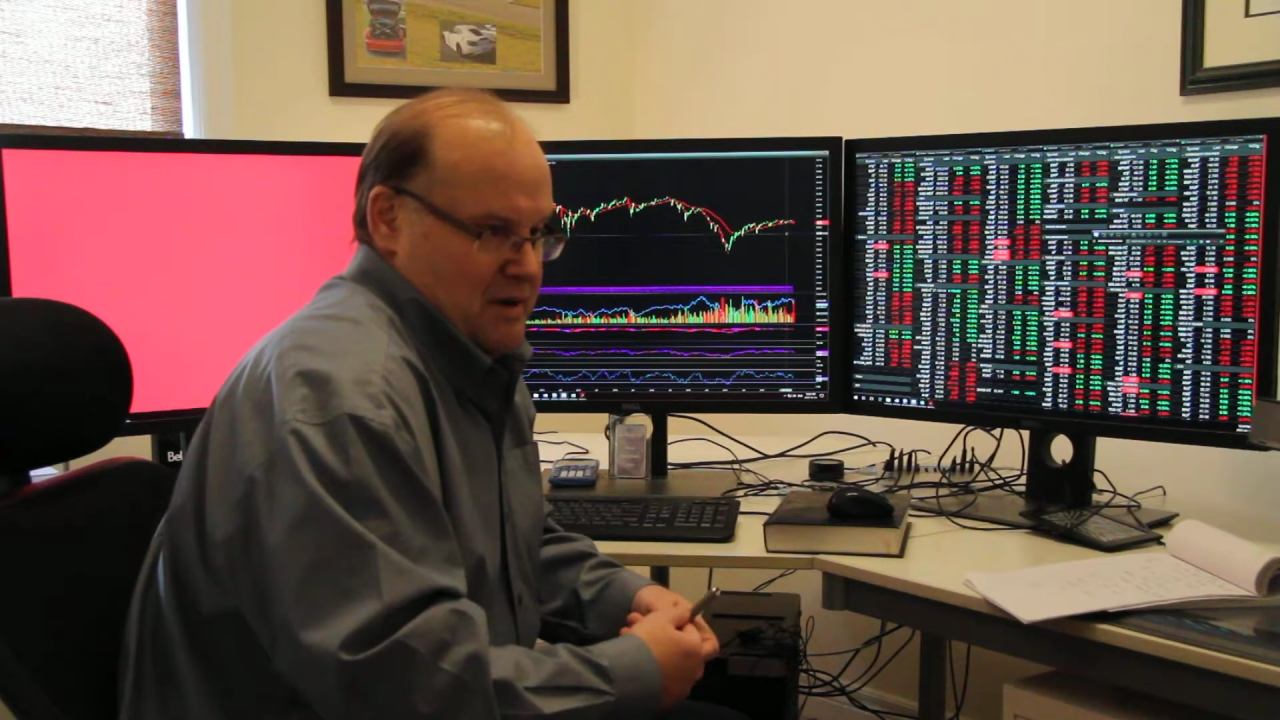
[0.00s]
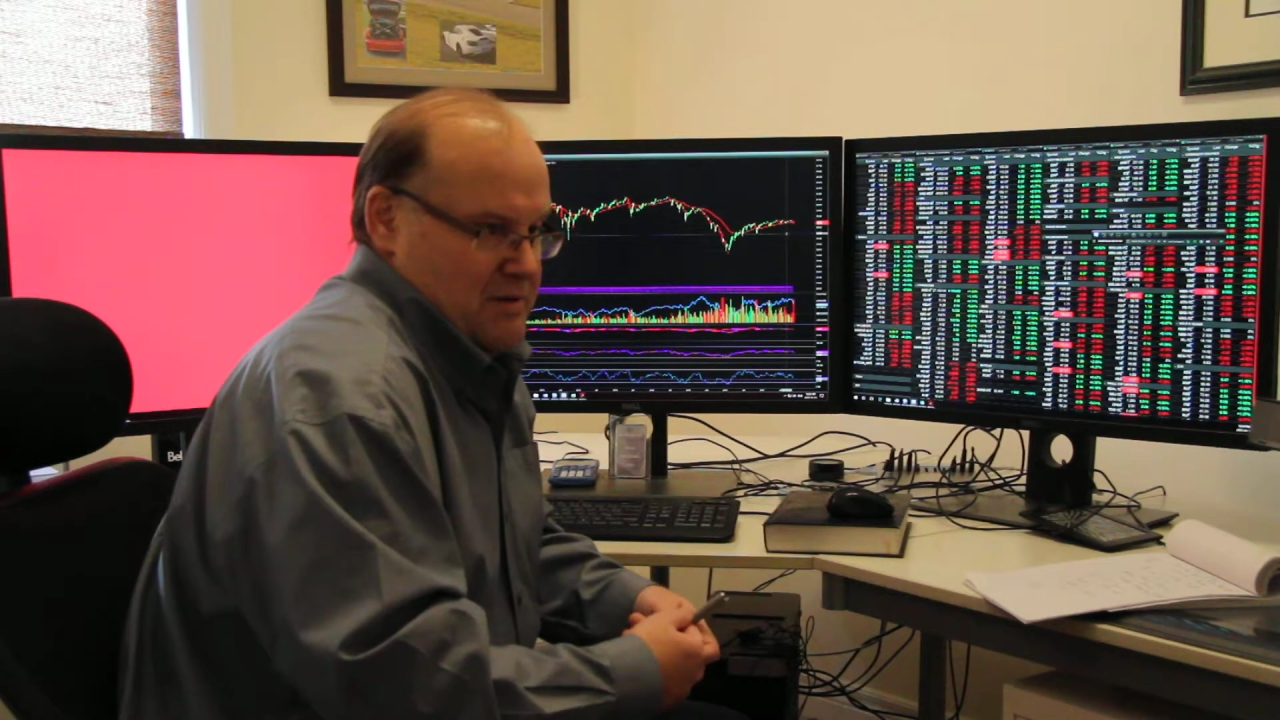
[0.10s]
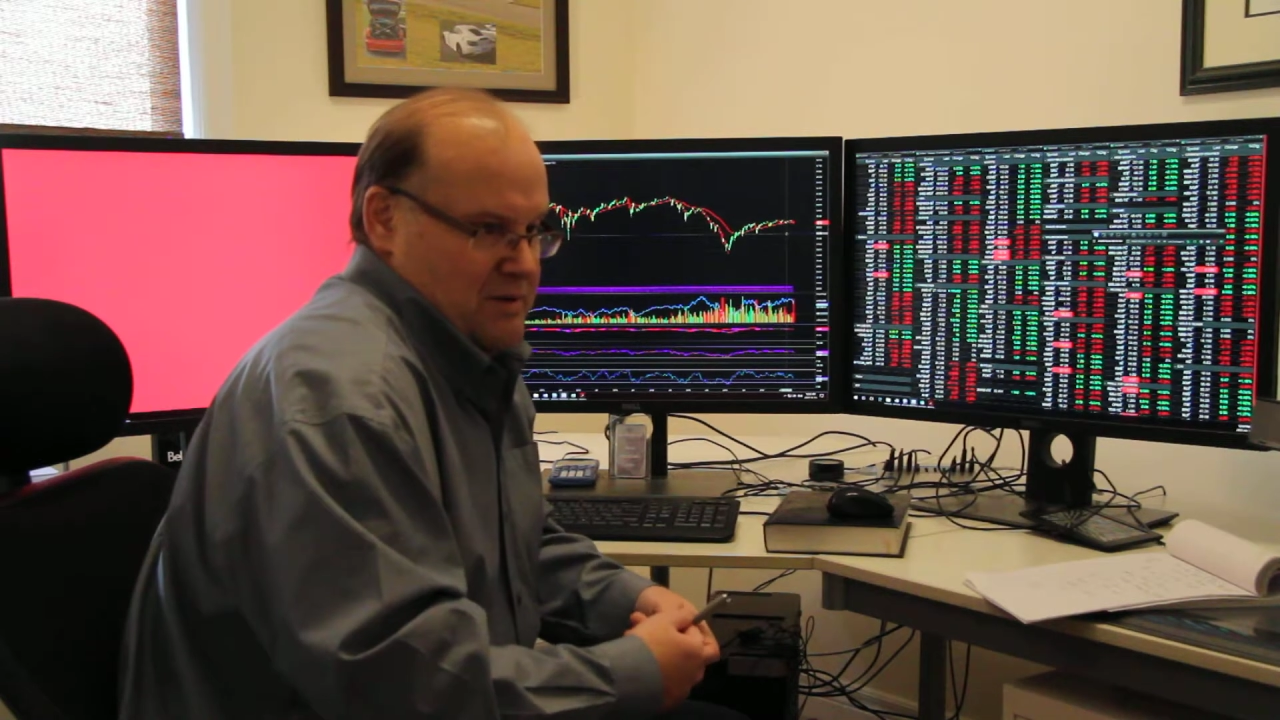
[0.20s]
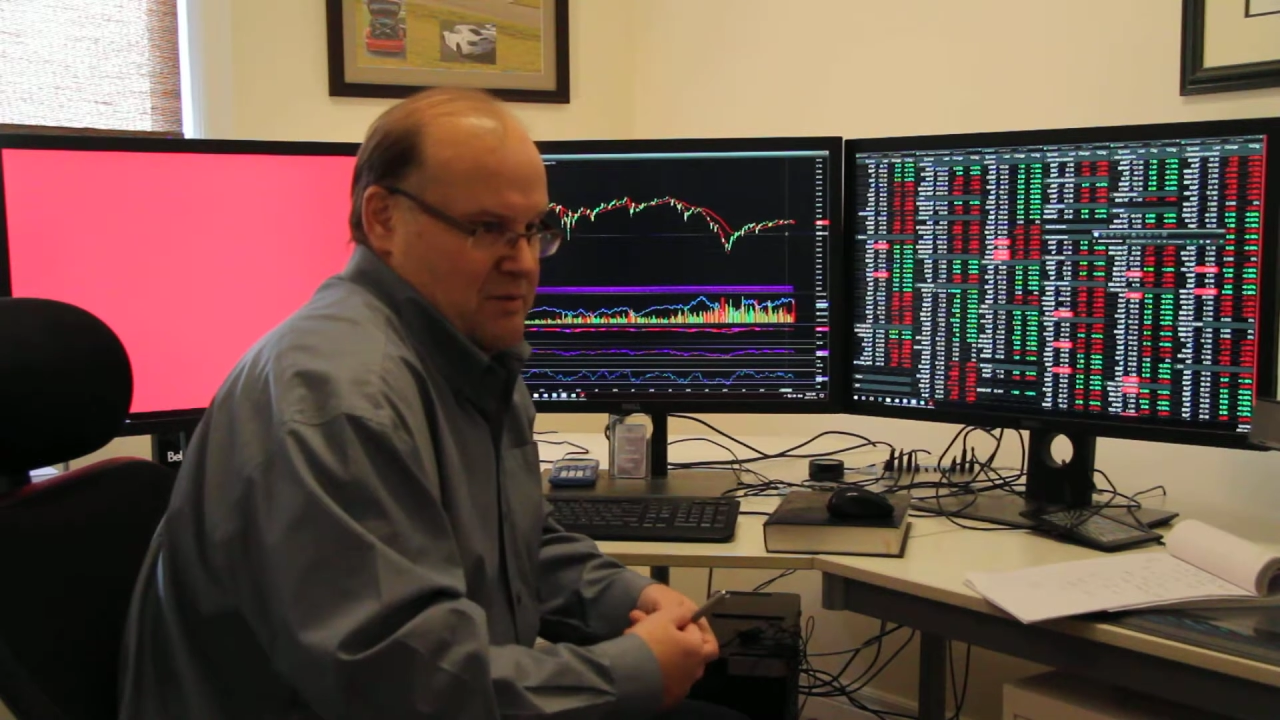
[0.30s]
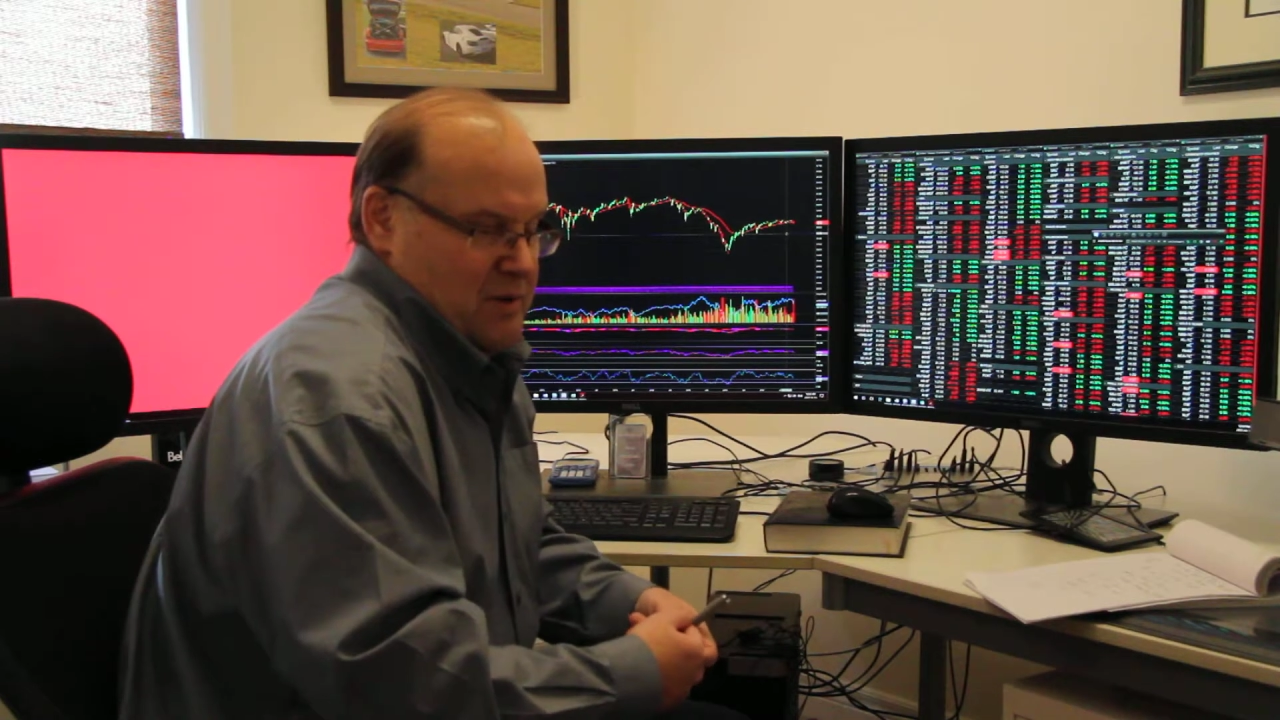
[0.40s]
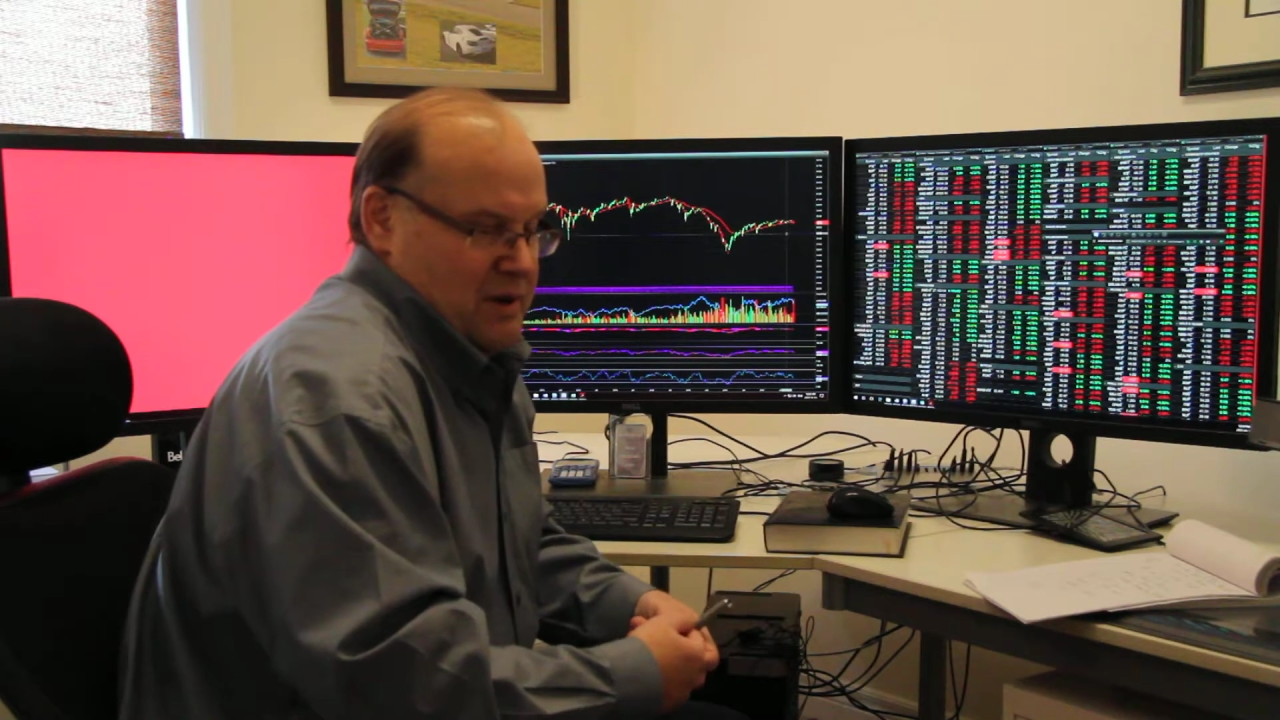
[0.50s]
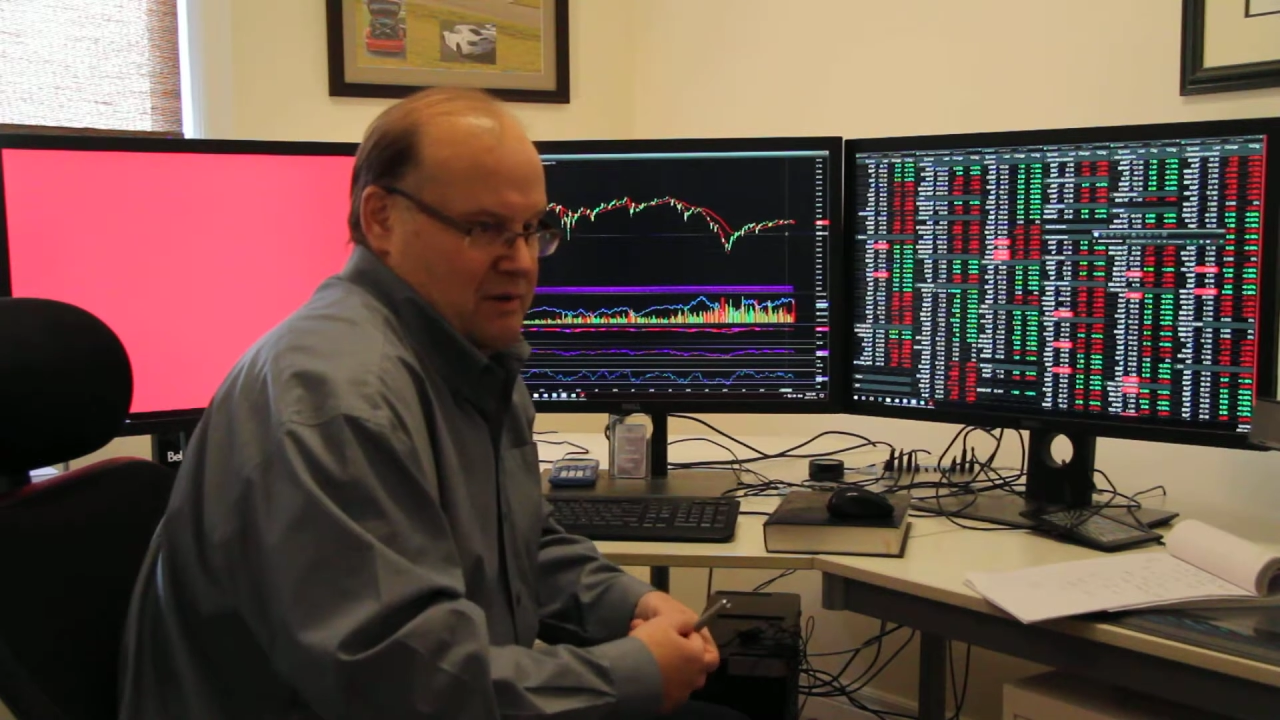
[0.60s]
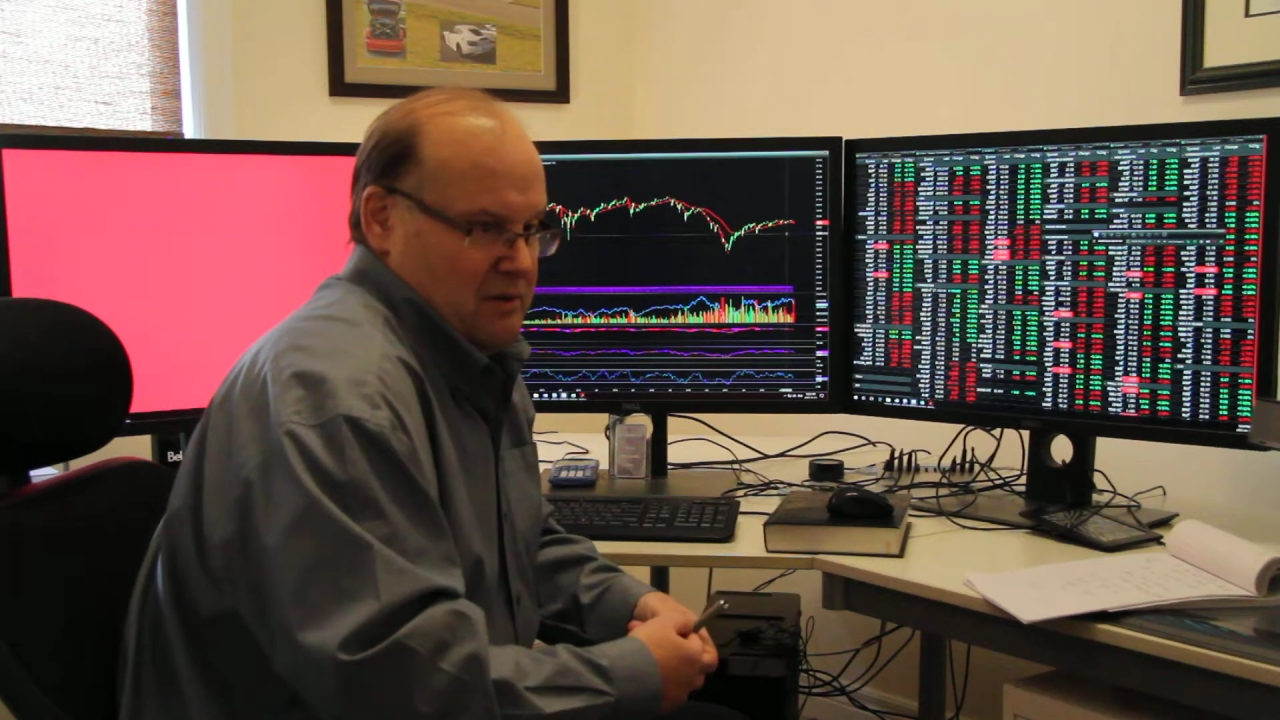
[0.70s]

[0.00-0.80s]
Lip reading: actually quite